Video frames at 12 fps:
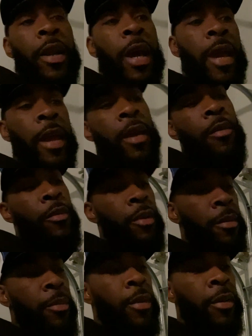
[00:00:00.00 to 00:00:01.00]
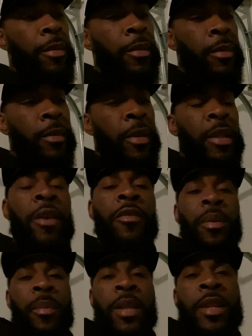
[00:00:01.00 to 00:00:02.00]
I had one, but left it
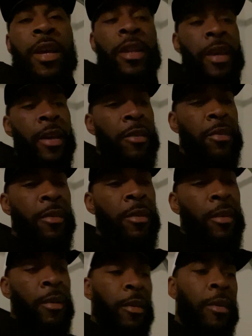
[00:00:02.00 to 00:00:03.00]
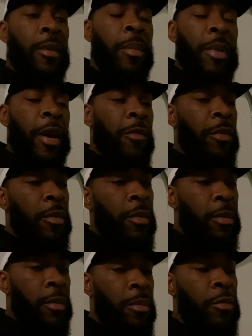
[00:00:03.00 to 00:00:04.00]
in my dad's house. I'm not
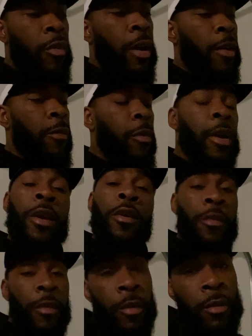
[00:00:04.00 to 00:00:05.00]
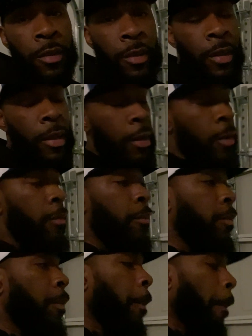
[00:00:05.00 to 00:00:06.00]
gonna drive way over there just to get it.
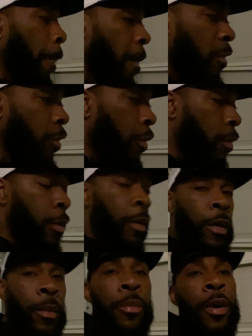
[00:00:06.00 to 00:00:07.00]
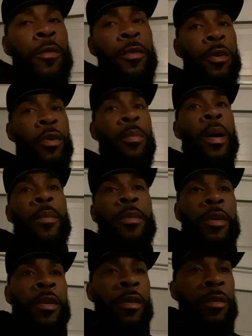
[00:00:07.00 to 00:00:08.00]
So probably gonna go buy me
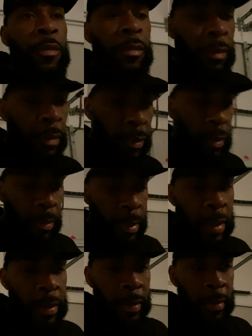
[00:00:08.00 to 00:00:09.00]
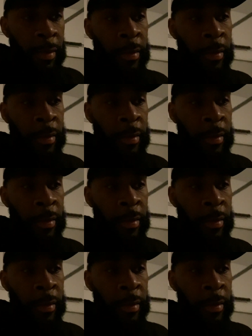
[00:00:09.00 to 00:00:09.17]
another one, something like that.